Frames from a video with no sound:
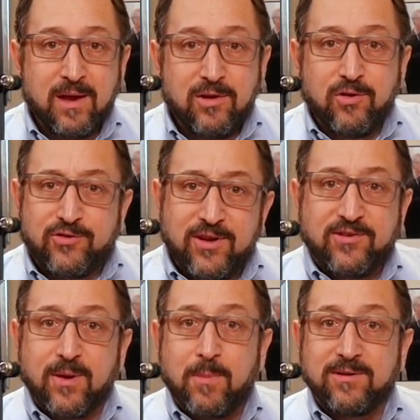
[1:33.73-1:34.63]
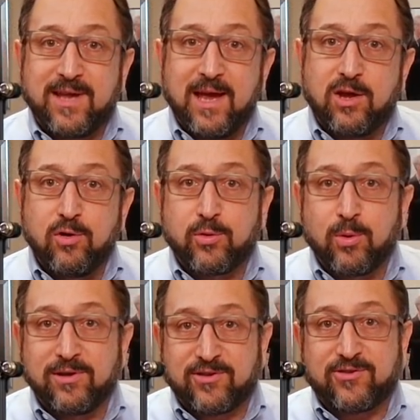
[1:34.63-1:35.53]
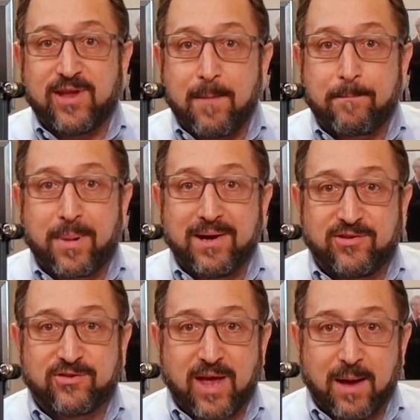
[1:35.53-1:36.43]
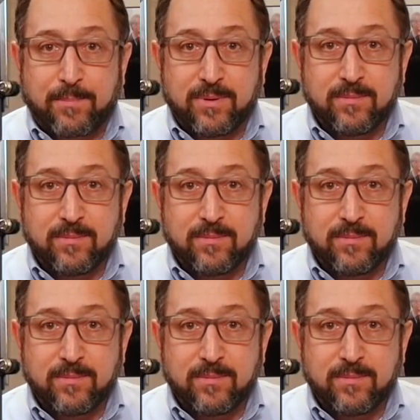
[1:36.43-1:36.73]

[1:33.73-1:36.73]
you see someone take you through it step by step.